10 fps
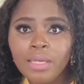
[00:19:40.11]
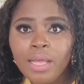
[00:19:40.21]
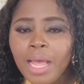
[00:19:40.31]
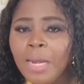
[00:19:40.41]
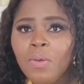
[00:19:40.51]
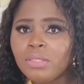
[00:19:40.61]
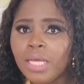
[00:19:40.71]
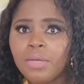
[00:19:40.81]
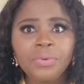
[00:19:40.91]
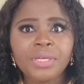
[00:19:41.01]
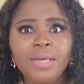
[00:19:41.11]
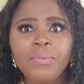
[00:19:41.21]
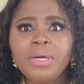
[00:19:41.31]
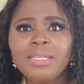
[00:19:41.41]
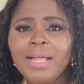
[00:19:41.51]
And I was like, "Okay,
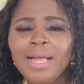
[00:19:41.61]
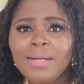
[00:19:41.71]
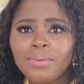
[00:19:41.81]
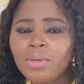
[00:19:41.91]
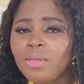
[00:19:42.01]
what the hell?"